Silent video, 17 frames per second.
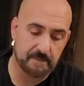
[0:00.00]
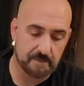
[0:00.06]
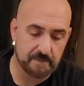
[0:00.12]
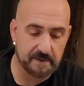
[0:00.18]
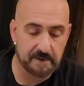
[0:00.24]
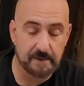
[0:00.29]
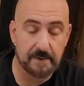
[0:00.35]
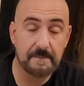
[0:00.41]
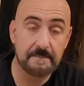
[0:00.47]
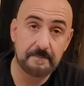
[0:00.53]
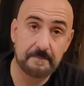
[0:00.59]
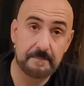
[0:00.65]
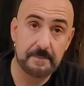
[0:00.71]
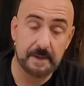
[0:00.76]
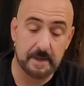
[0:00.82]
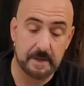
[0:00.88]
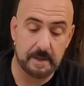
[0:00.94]
Real
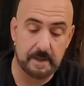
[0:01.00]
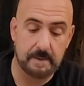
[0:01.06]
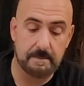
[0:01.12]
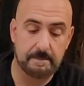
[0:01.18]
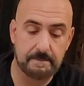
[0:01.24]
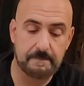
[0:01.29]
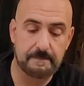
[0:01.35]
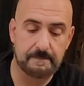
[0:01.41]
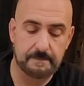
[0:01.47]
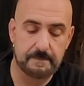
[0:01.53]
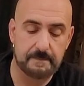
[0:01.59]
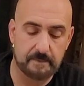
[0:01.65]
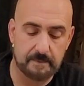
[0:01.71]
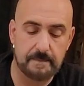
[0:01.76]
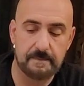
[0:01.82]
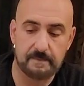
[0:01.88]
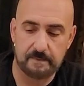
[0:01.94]

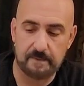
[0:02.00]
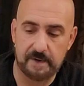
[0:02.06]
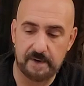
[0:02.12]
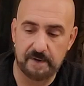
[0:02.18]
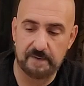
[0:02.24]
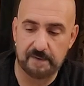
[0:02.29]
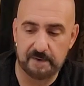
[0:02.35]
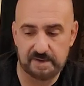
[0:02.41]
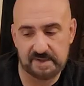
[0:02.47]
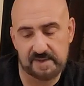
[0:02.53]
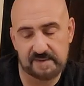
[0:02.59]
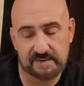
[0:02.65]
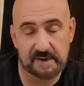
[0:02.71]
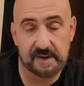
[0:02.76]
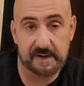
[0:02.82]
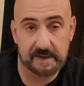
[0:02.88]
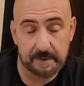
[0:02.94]
versus
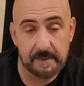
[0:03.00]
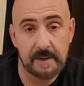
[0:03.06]
fake.